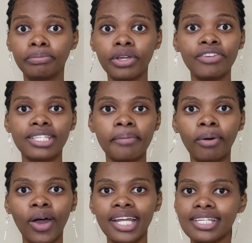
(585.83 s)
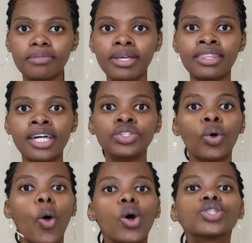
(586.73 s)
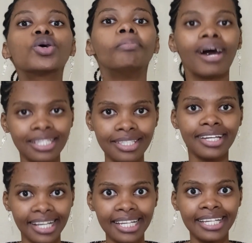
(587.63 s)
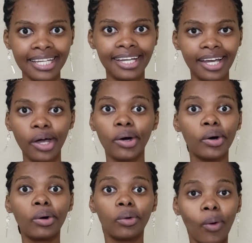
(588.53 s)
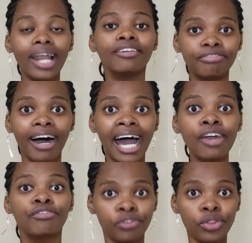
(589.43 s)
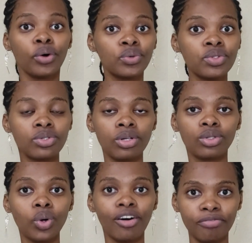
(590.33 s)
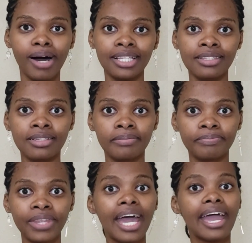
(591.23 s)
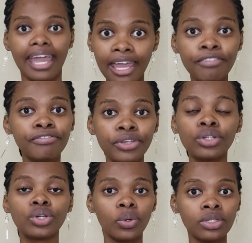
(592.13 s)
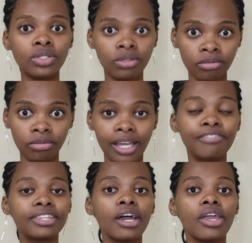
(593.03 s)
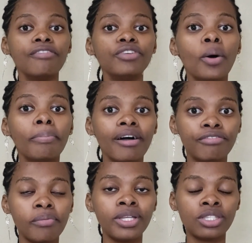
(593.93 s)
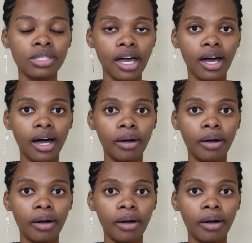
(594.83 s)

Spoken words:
previous employer doesn't mean that you automatically qualify for those 12 months. If your performance